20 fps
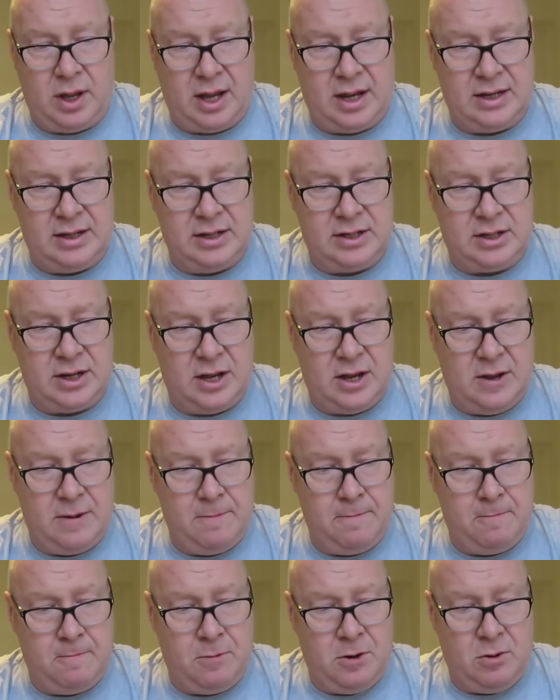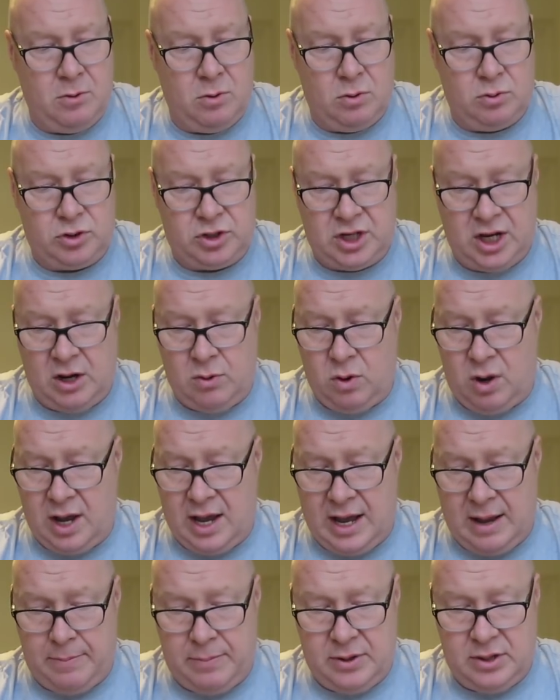and we will see
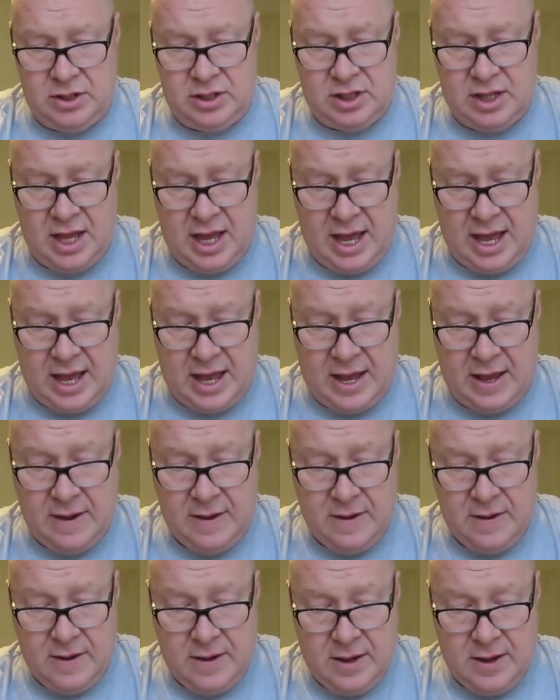what happens there.